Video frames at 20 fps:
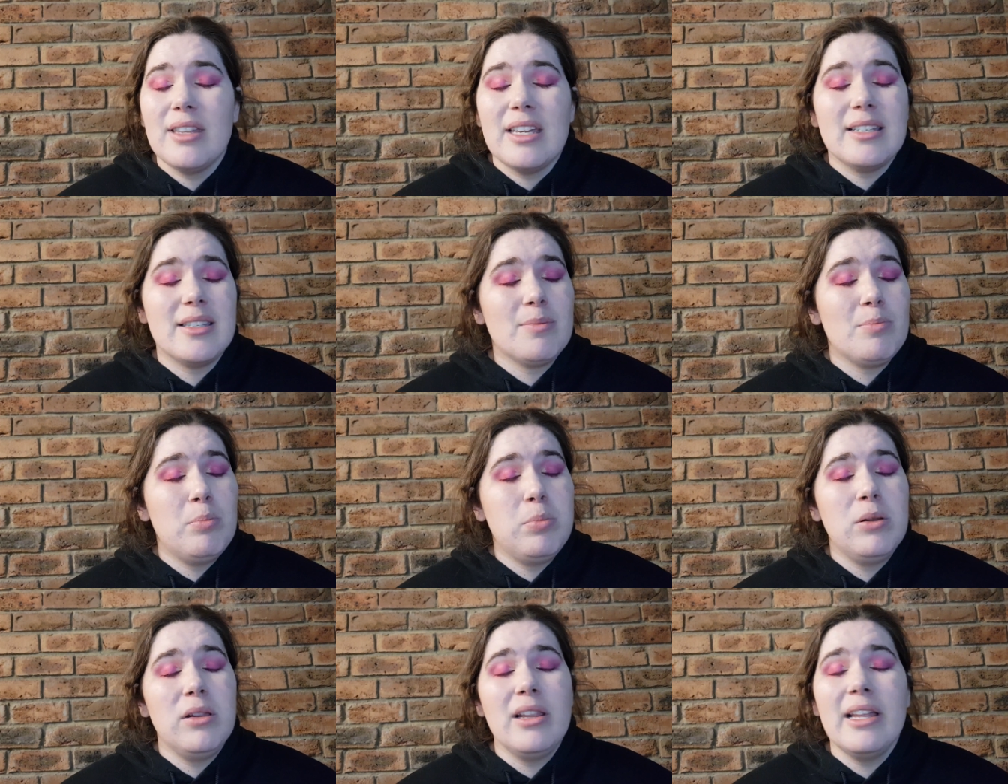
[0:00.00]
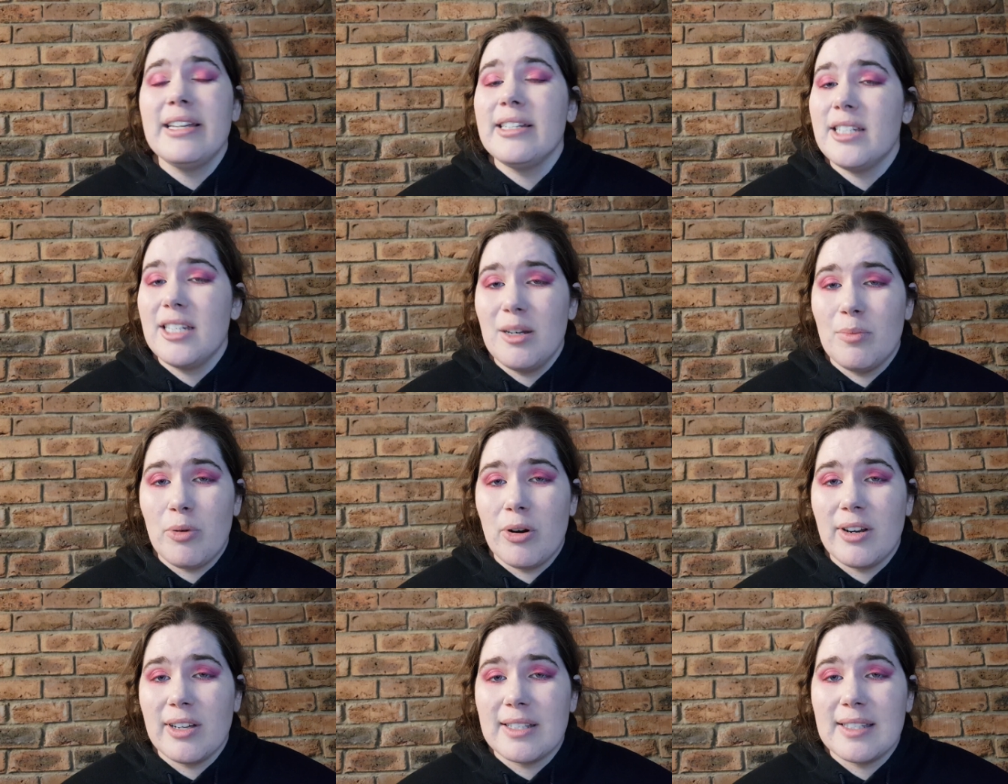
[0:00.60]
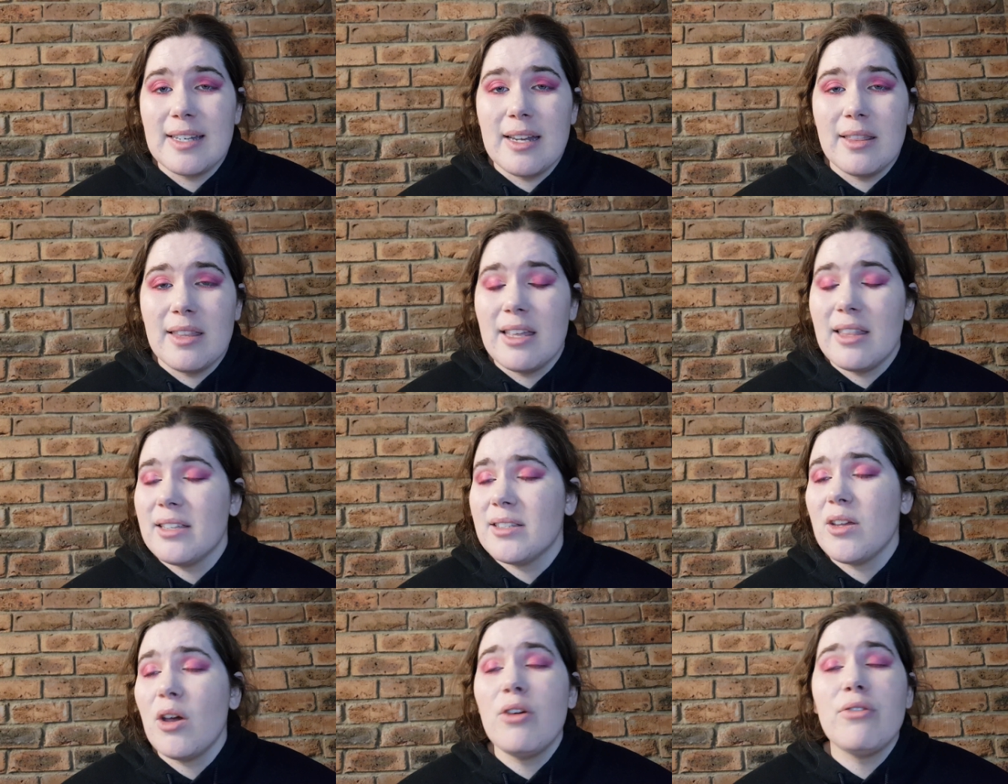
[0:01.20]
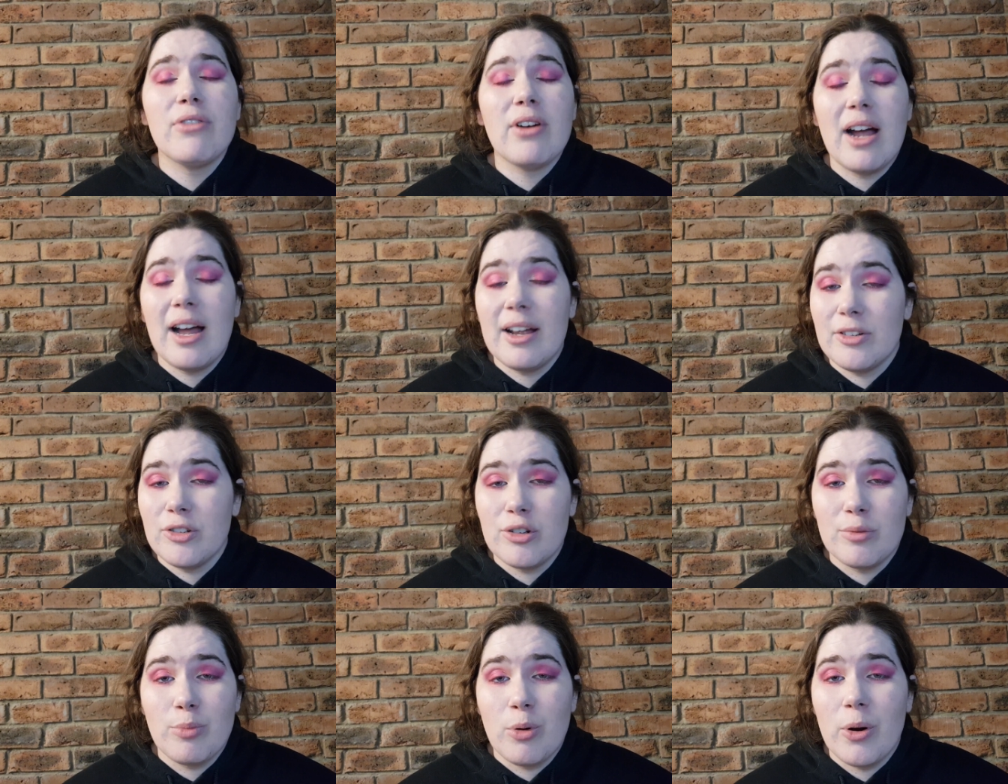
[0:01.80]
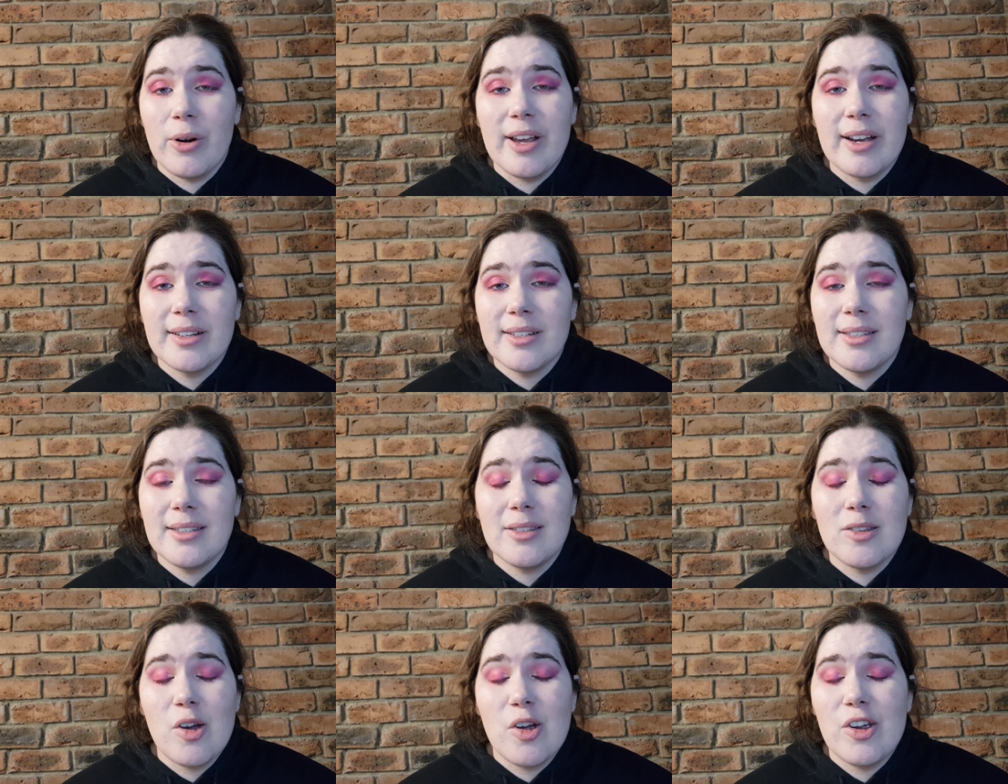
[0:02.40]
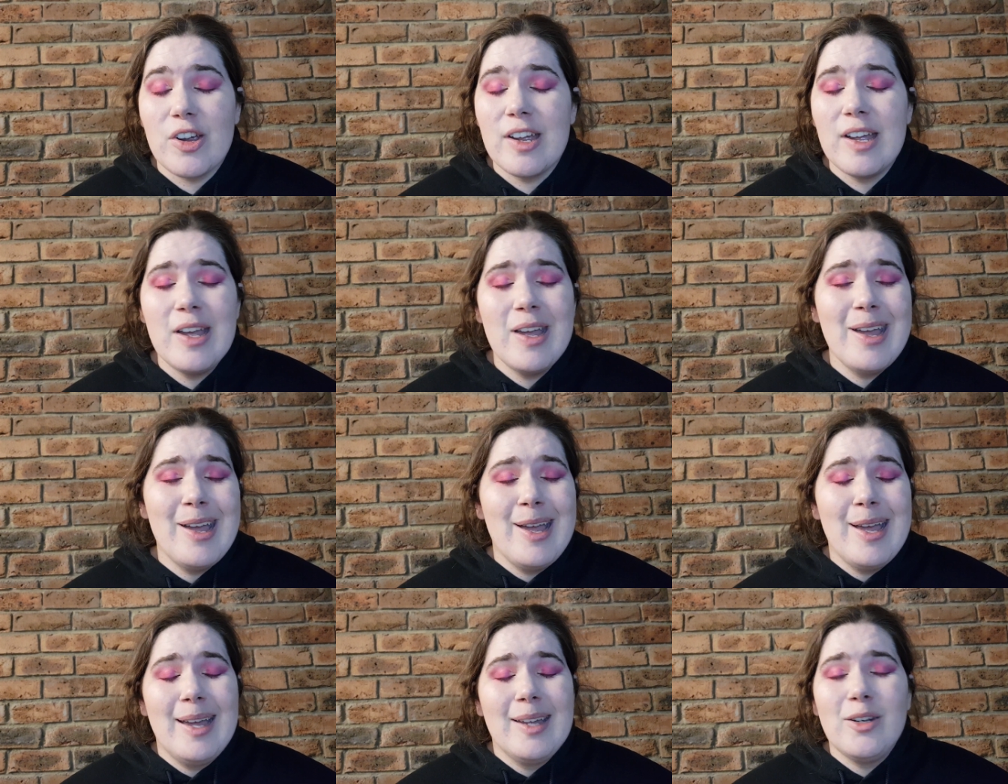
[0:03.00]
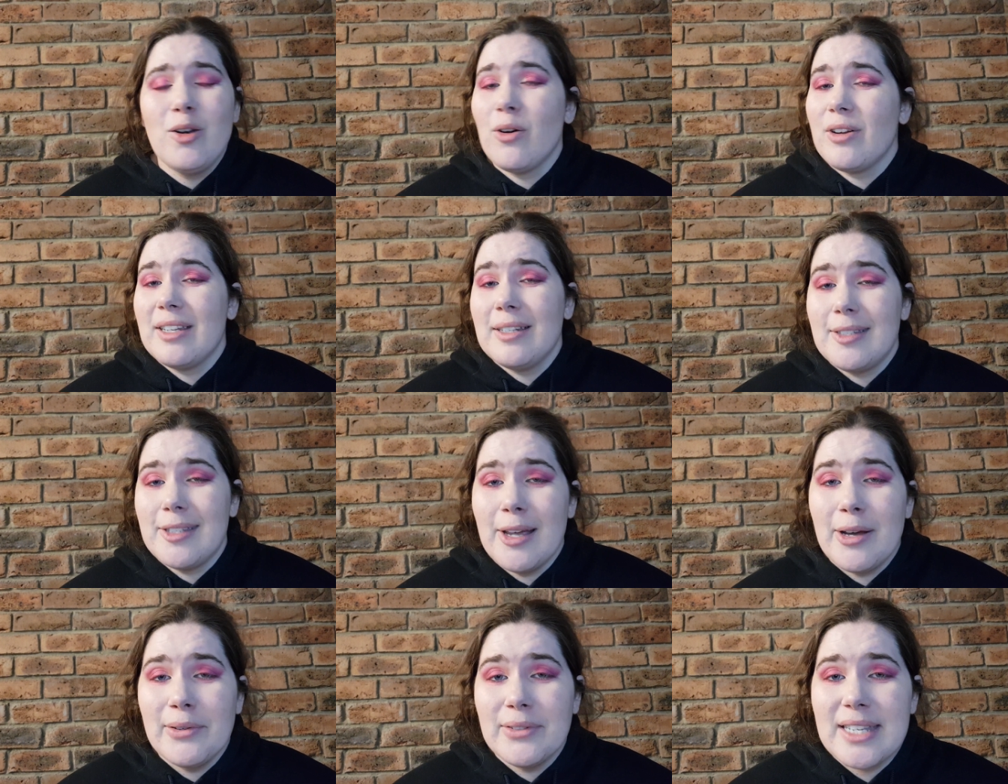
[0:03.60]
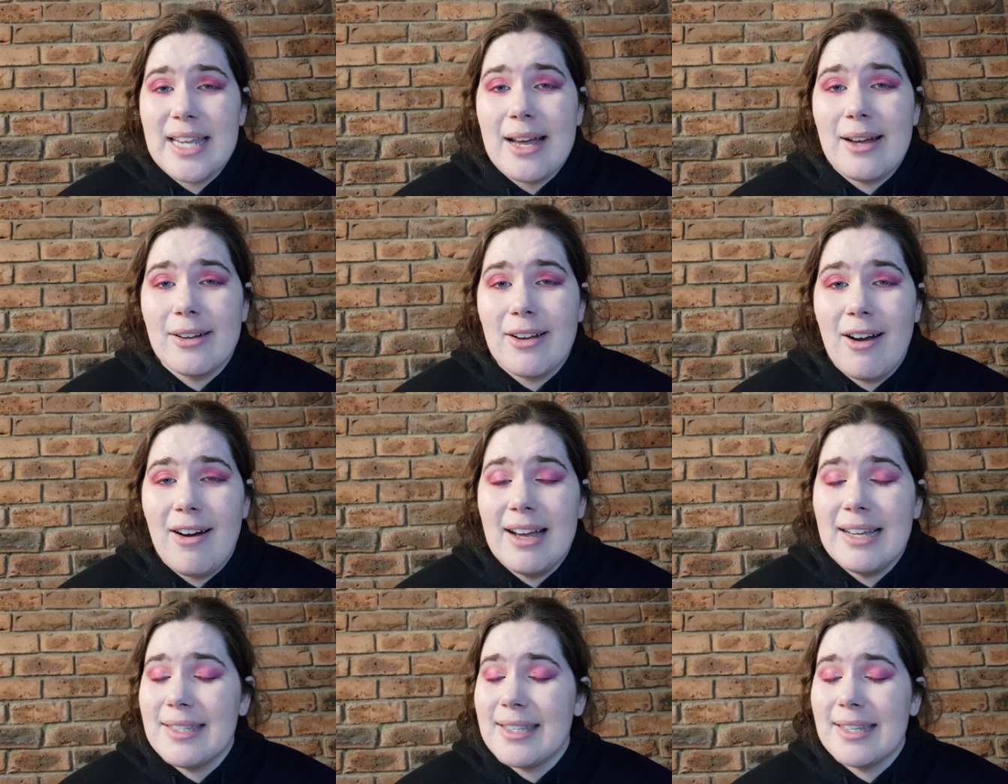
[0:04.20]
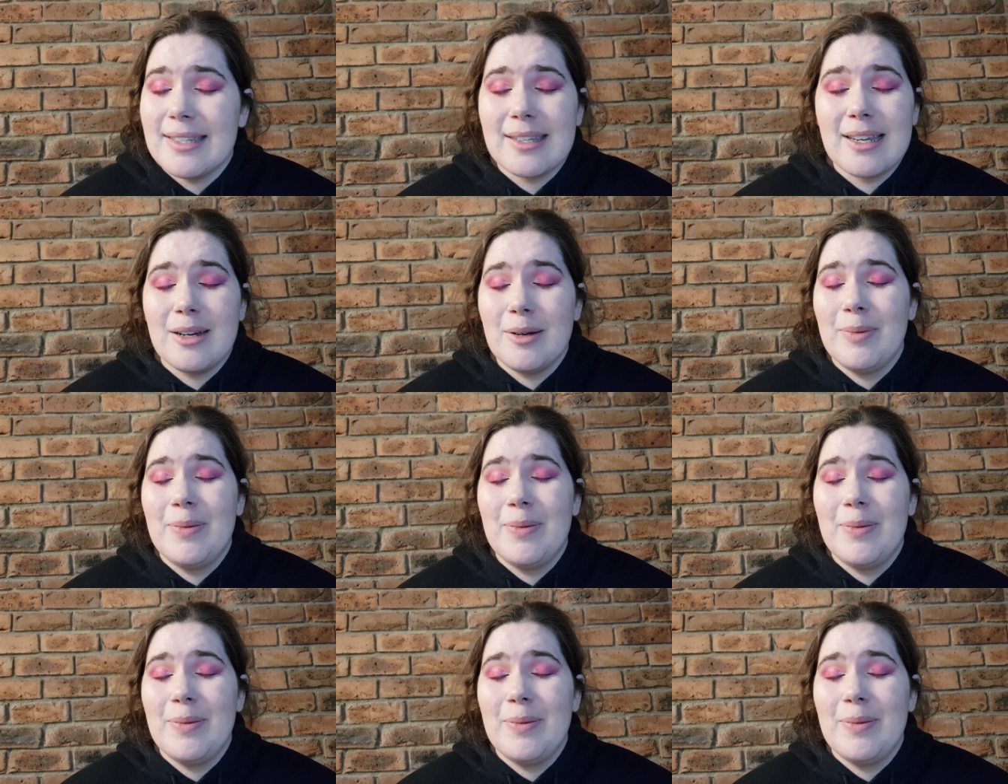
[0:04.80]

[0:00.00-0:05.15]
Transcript: There's plenty of products down there. There's over 100 products, so knock yourselves out, guys. There's going